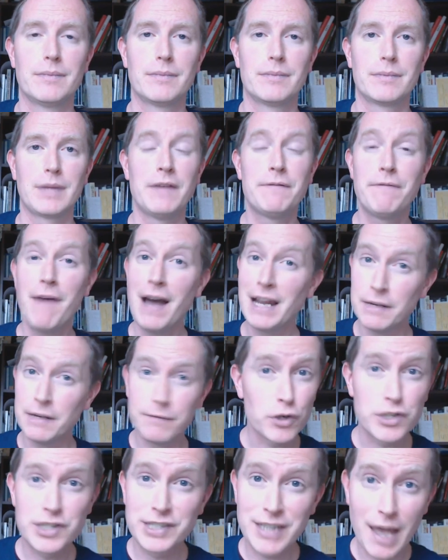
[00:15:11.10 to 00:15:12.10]
In fact, in
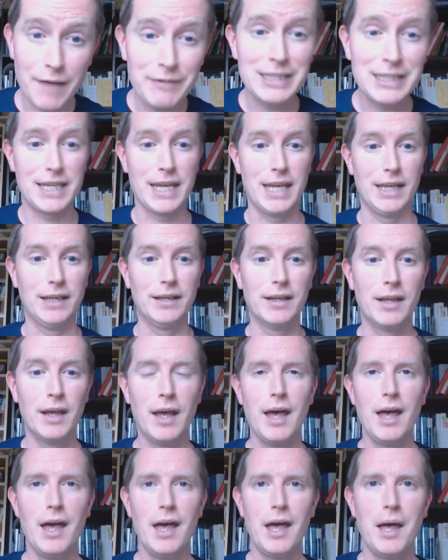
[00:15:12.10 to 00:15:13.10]
verse 17,
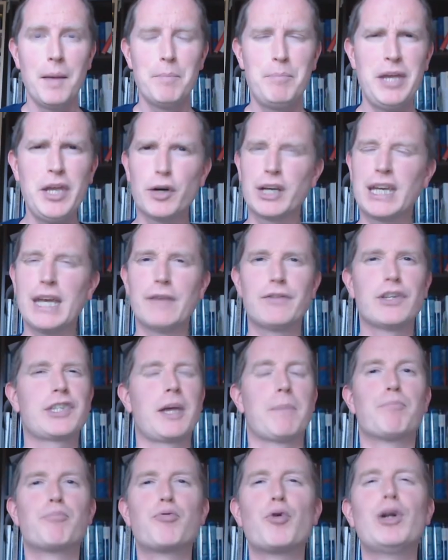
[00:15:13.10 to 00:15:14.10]
Peter gives us
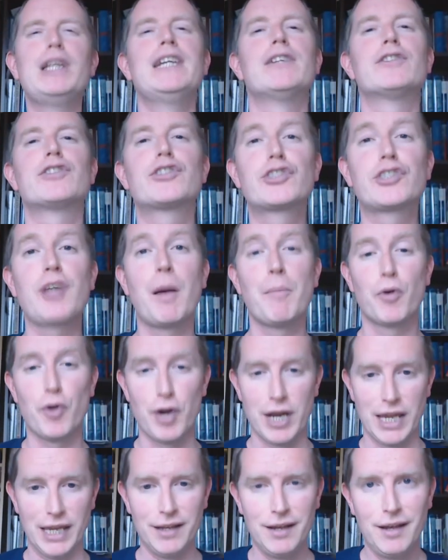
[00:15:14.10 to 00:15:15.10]
a brilliant
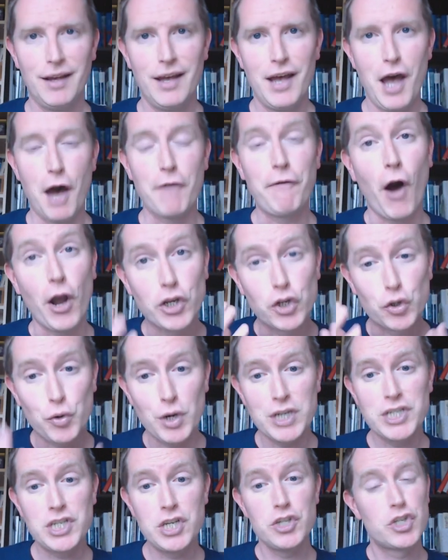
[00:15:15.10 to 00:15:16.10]
summary of how
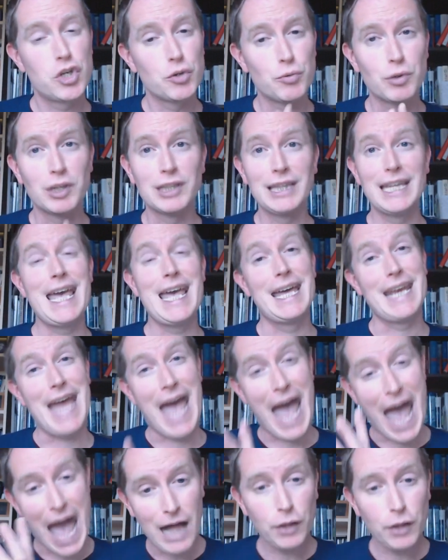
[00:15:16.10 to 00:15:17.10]
Christians should relate in
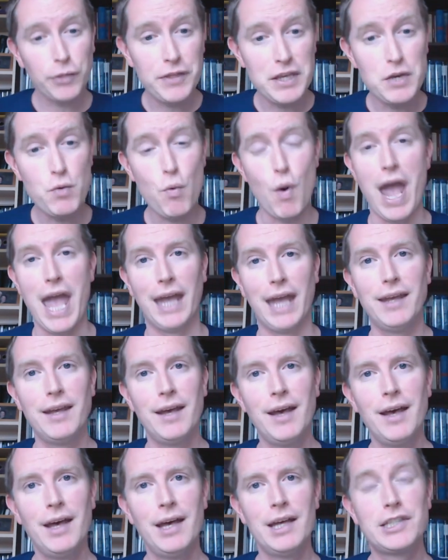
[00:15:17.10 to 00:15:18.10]
a healthy way
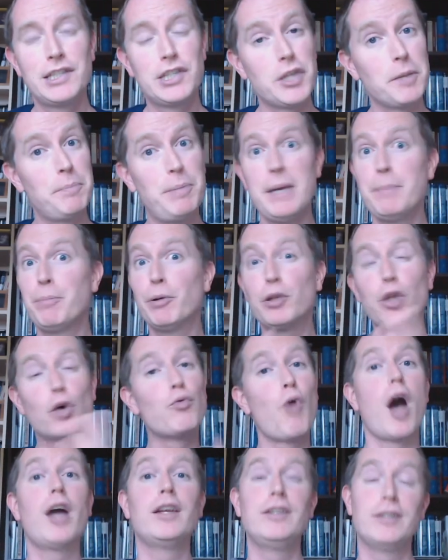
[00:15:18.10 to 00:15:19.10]
to the people
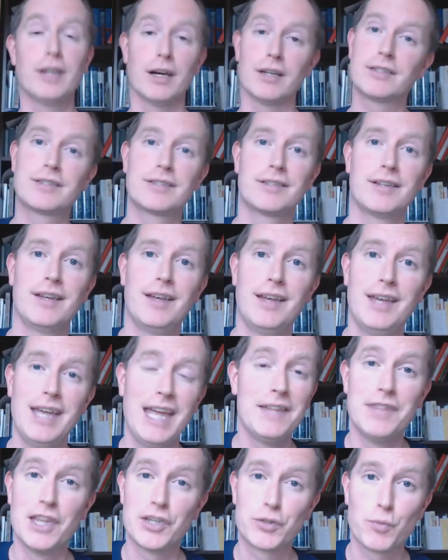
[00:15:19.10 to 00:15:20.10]
around us
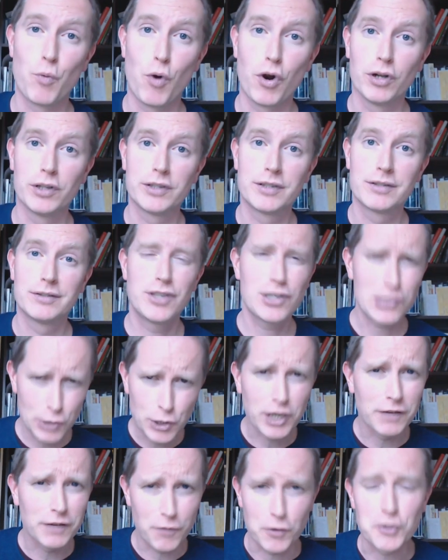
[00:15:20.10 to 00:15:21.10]
in this world. Just
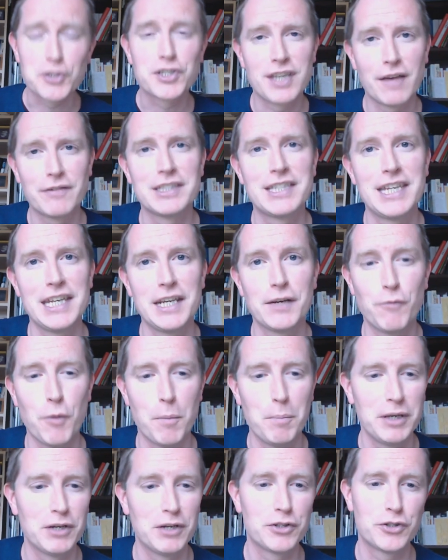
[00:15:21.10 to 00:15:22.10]
look at verse 17 of
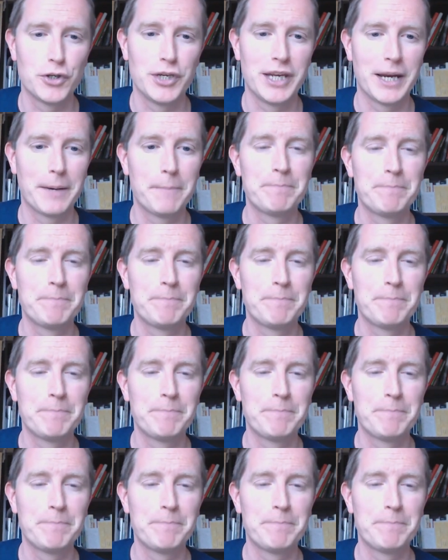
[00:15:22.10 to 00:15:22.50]
1 Peter 2 here.